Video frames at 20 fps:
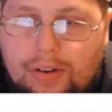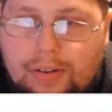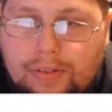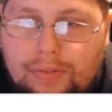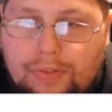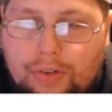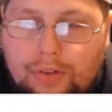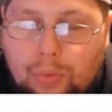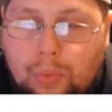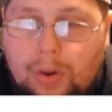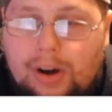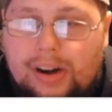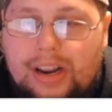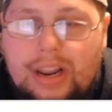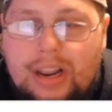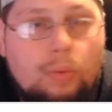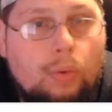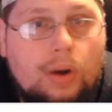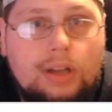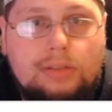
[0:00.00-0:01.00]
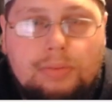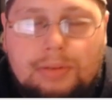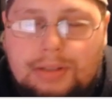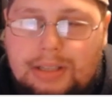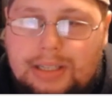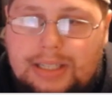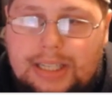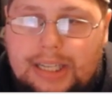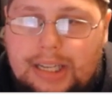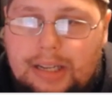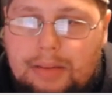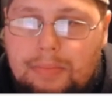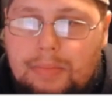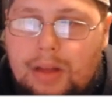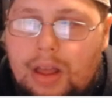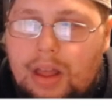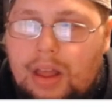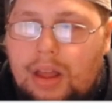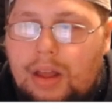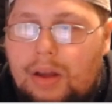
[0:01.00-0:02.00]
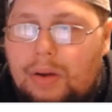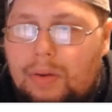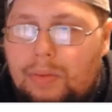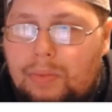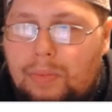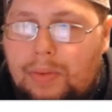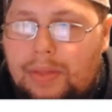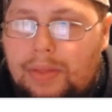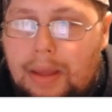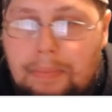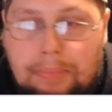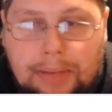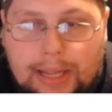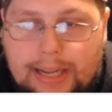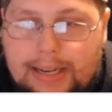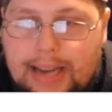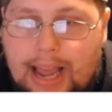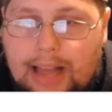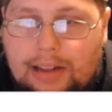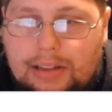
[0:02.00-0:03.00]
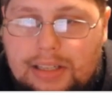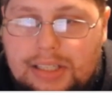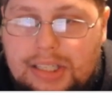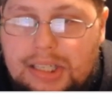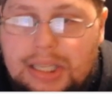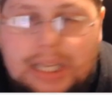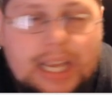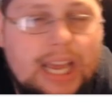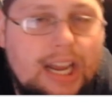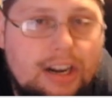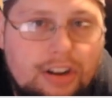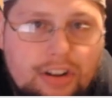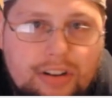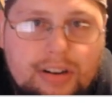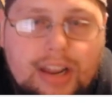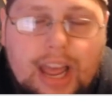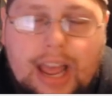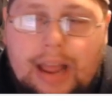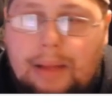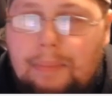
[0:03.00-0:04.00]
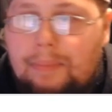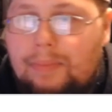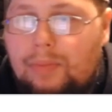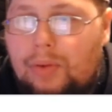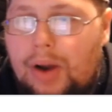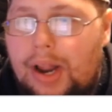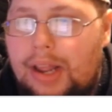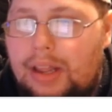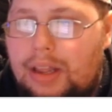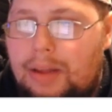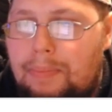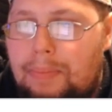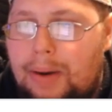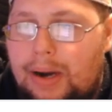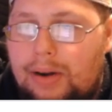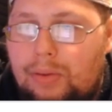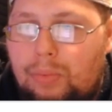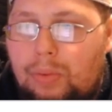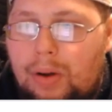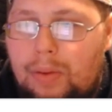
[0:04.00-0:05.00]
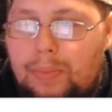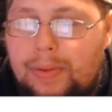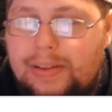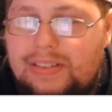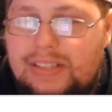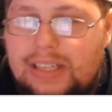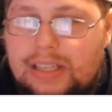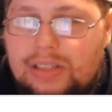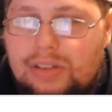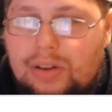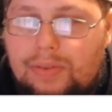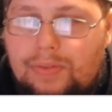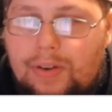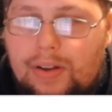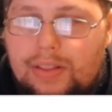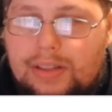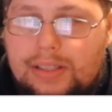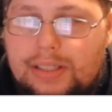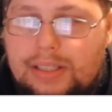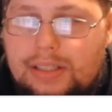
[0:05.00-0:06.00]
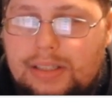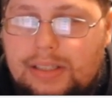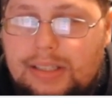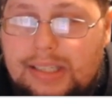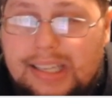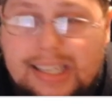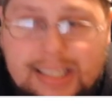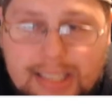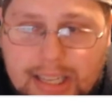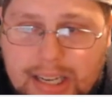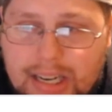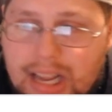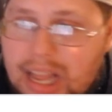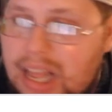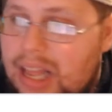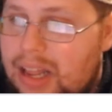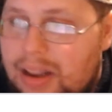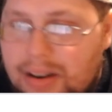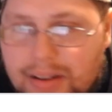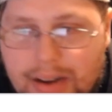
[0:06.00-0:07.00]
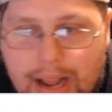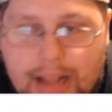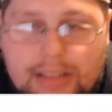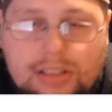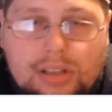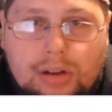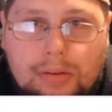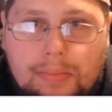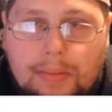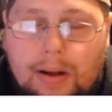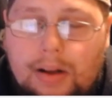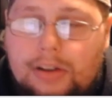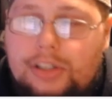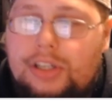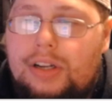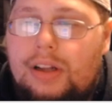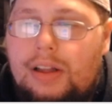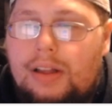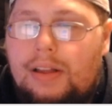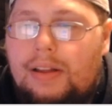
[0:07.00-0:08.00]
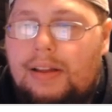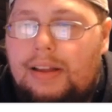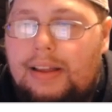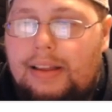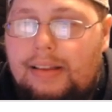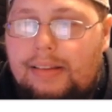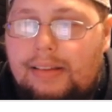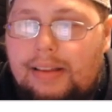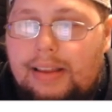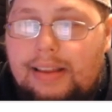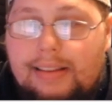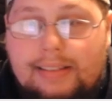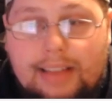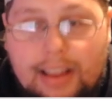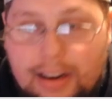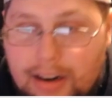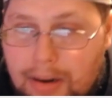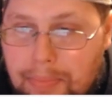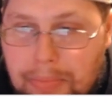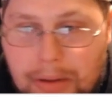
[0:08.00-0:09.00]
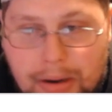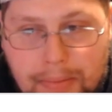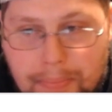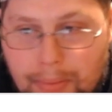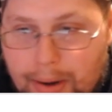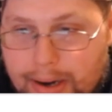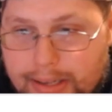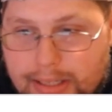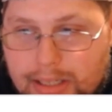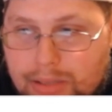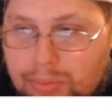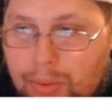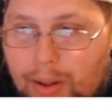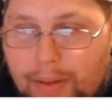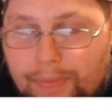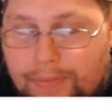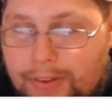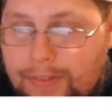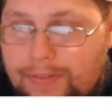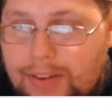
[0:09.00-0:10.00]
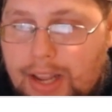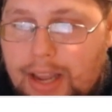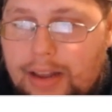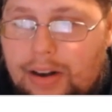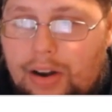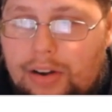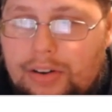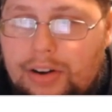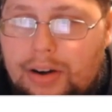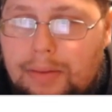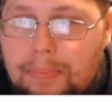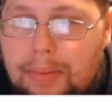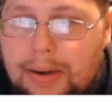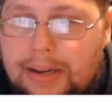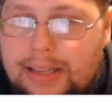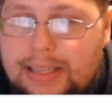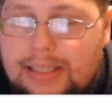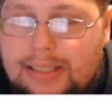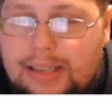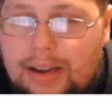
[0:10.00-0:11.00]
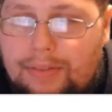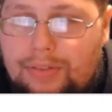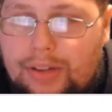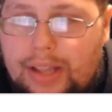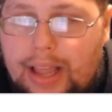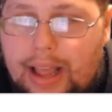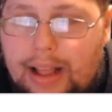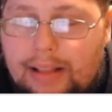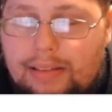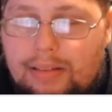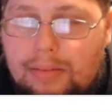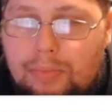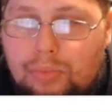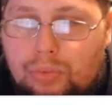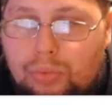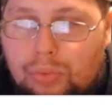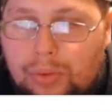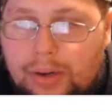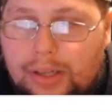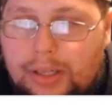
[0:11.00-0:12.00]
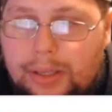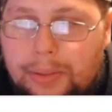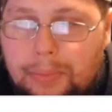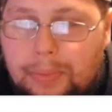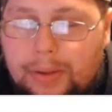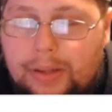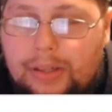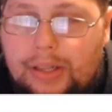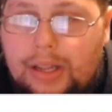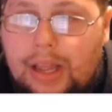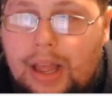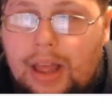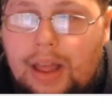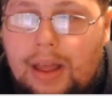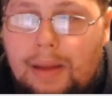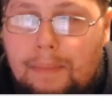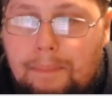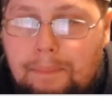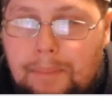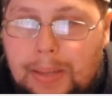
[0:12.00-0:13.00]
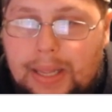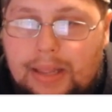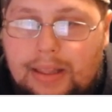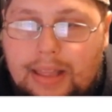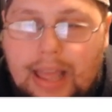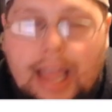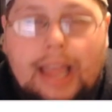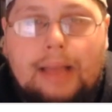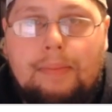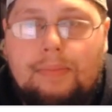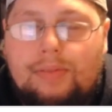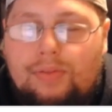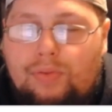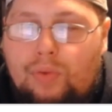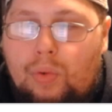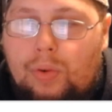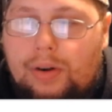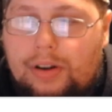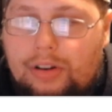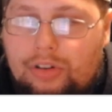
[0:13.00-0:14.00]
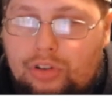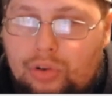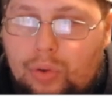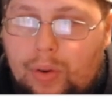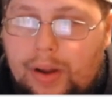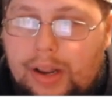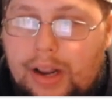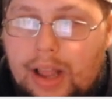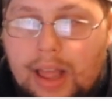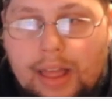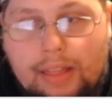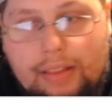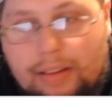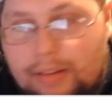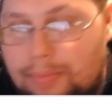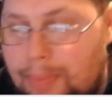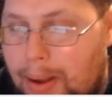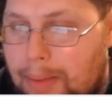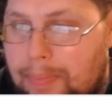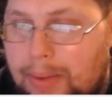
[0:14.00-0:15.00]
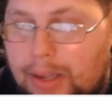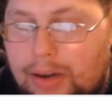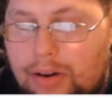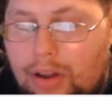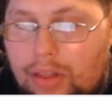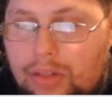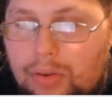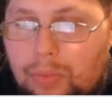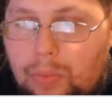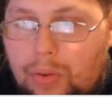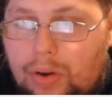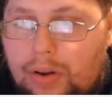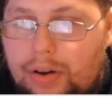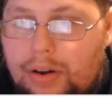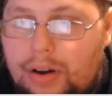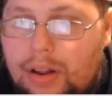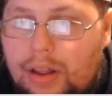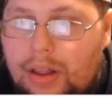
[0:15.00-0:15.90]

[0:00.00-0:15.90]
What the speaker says: where he was with the team when they played Dallas, he had a good game, right? Compared to what we've seen so far this season, not so much. He's getting up there in price as well, 5,800, but he's definitely had some really, really big games for Detroit. This might be another one,